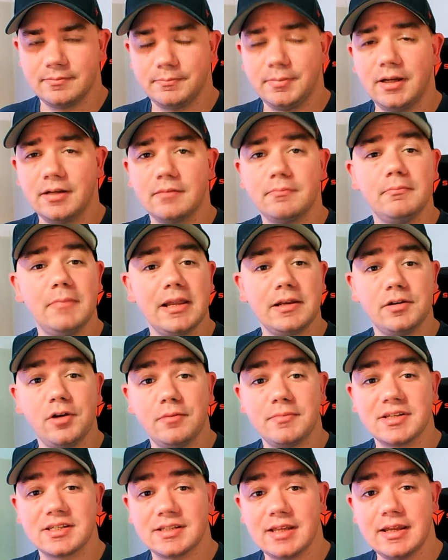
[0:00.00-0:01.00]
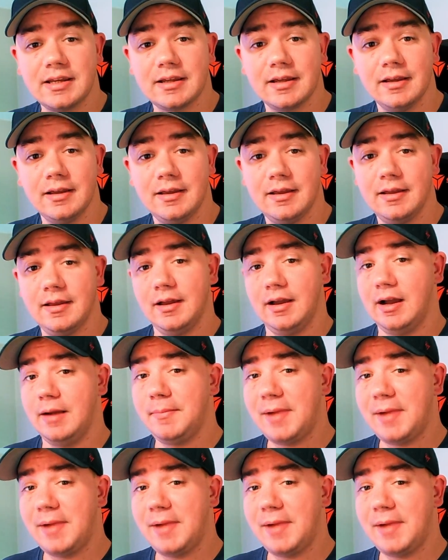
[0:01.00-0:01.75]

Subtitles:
But make no mistake, I'm